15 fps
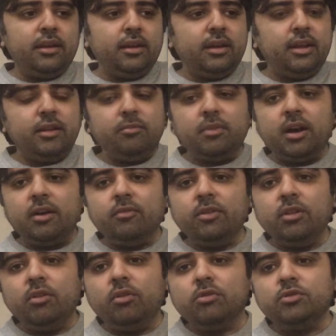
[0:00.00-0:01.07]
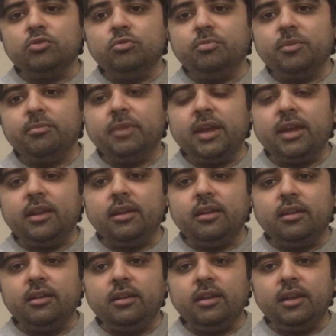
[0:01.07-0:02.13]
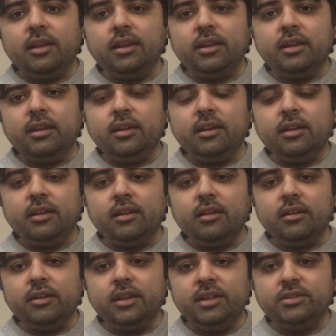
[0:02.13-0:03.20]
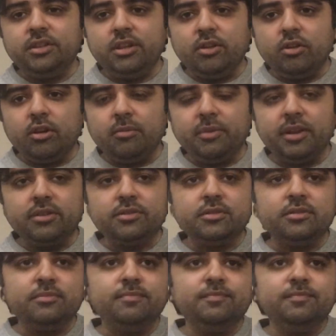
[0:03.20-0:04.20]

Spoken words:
in Marvel or Superman in DC Comics,